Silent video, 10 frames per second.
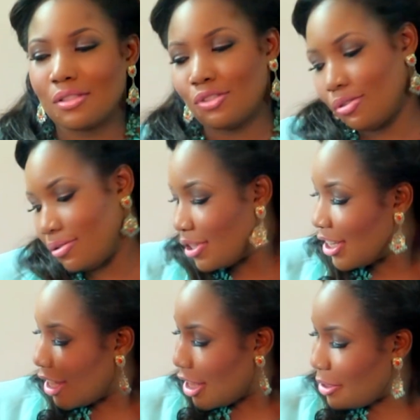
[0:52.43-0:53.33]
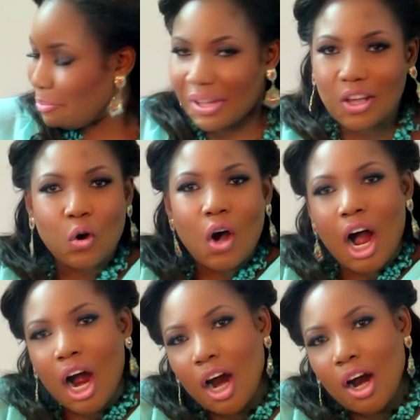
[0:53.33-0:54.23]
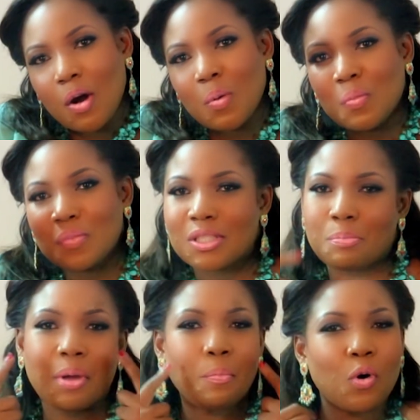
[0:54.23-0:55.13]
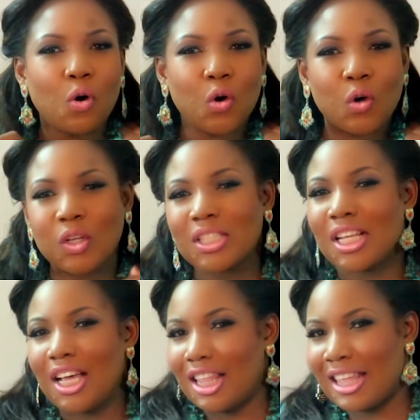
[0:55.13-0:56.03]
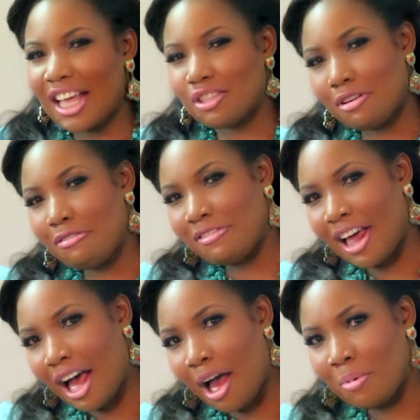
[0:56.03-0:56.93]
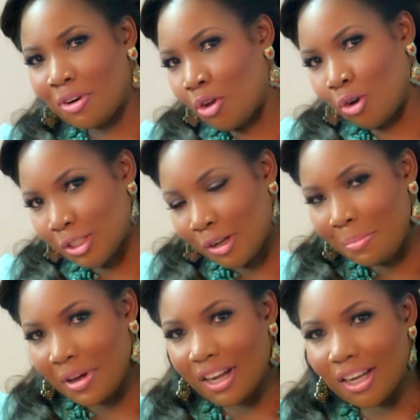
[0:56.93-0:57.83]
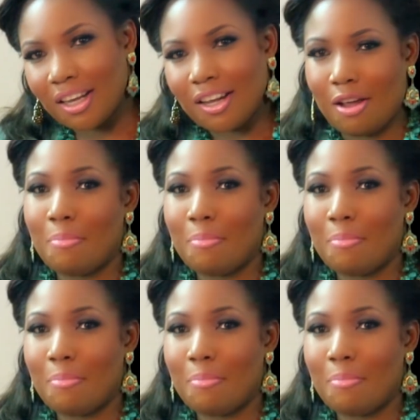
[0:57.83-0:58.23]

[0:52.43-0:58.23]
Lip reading: You know, the bingo arms, pimples, the extra flab on your stomach,